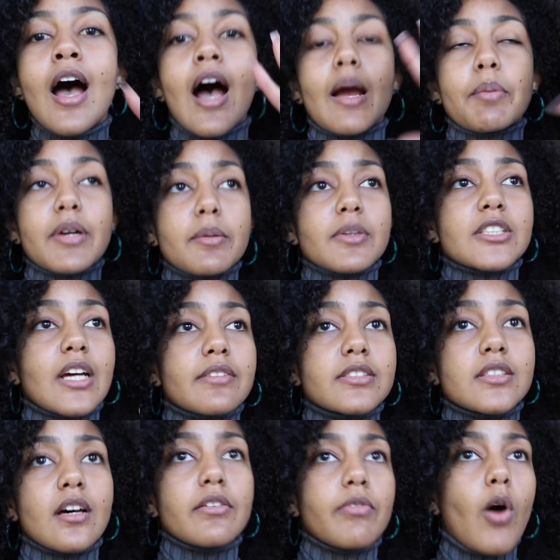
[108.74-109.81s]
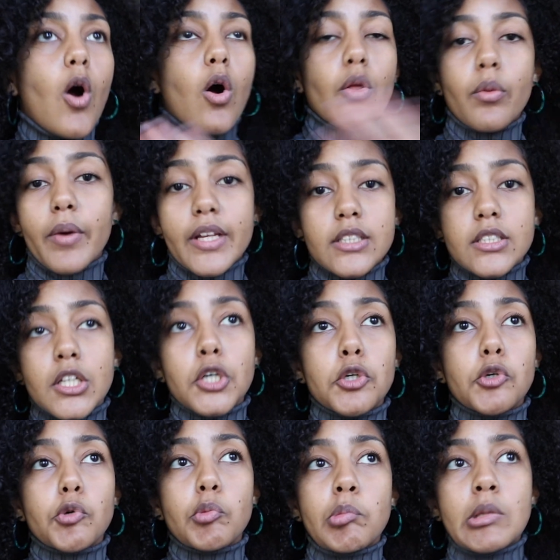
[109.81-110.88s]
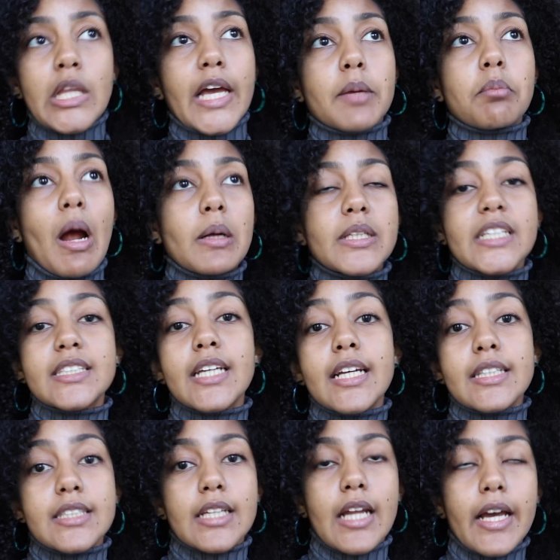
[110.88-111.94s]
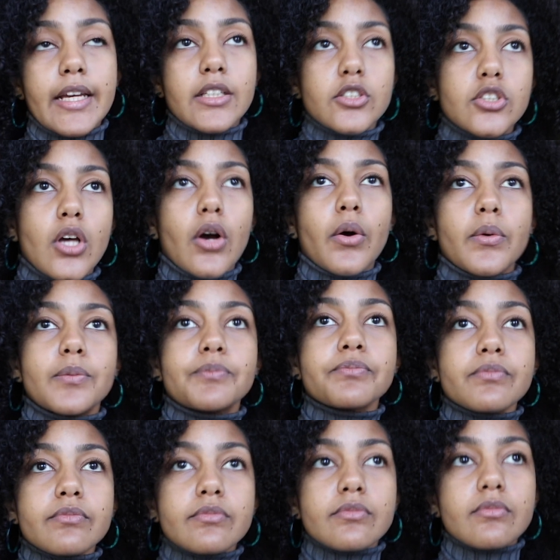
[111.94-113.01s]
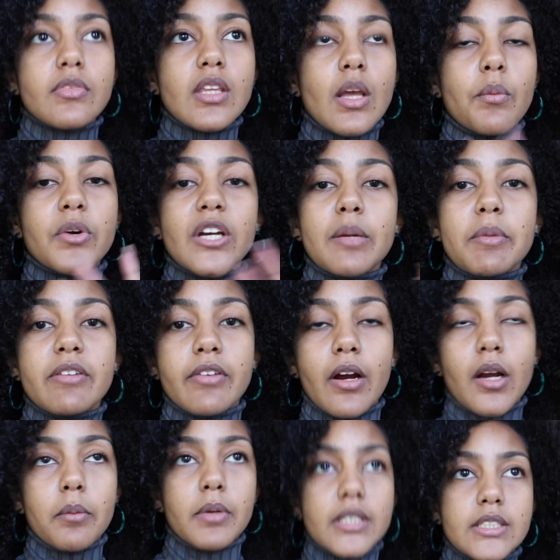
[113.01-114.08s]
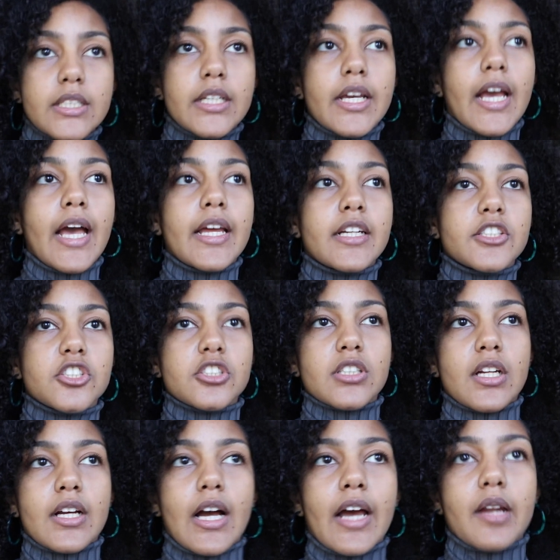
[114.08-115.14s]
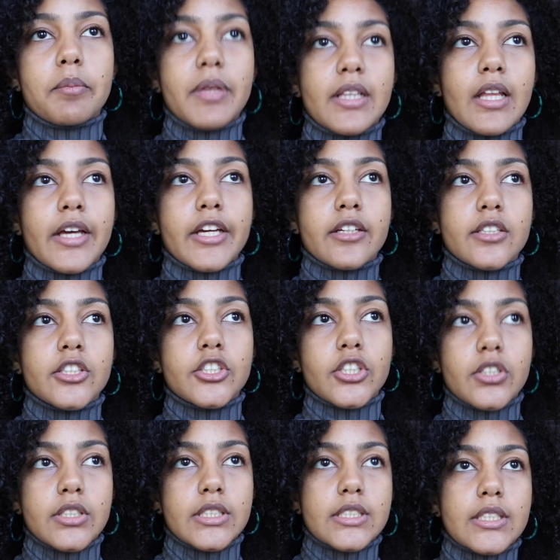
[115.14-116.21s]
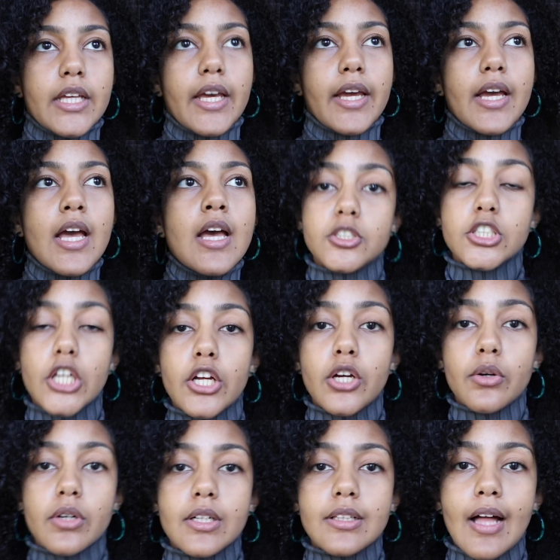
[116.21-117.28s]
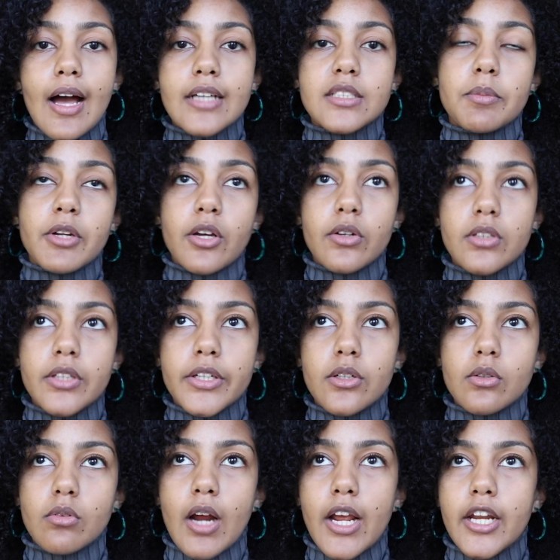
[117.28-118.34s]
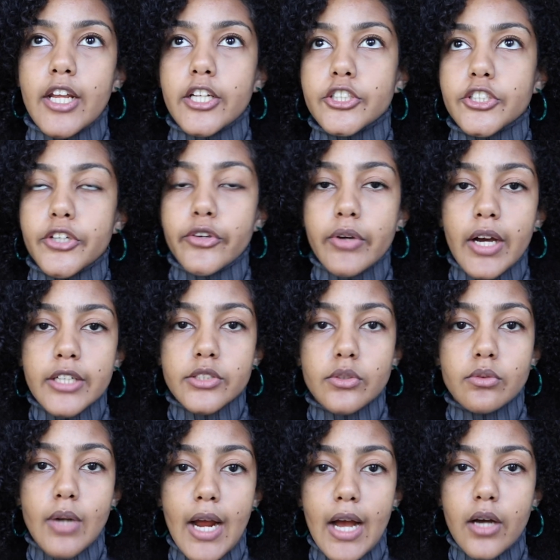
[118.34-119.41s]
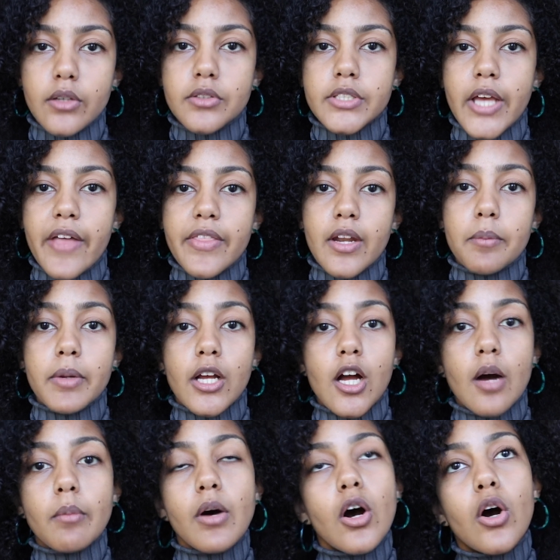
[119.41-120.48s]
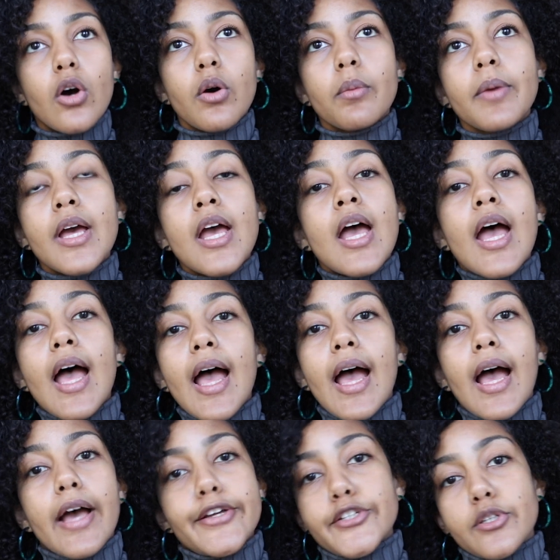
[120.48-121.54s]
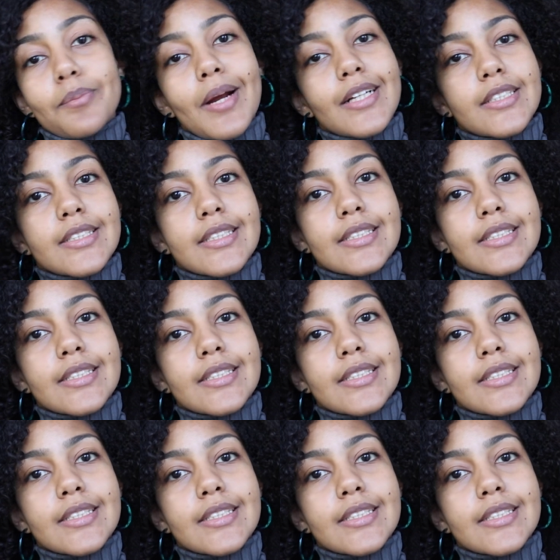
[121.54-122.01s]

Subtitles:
I pretty much have stuff all the way until probably 10 tonight, so I'm gonna be very busy, and it's just gonna kind of be like an endurance thing. I'm just gonna go to class, I'm gonna go to legal writing, show you guys around, and then I'm gonna come home and do a practice